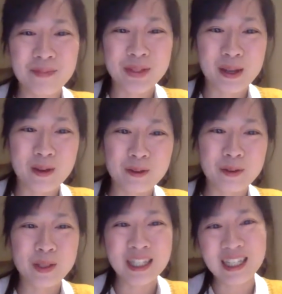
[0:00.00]
So
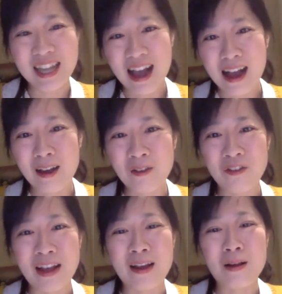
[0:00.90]
we'll just have
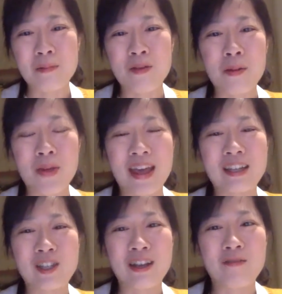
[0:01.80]
Bob
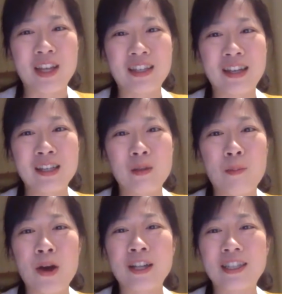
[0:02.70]
and Shen with us,
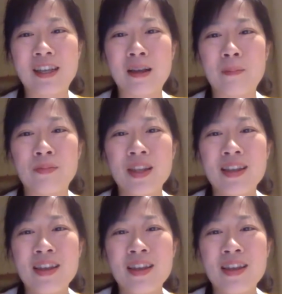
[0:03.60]
but I'm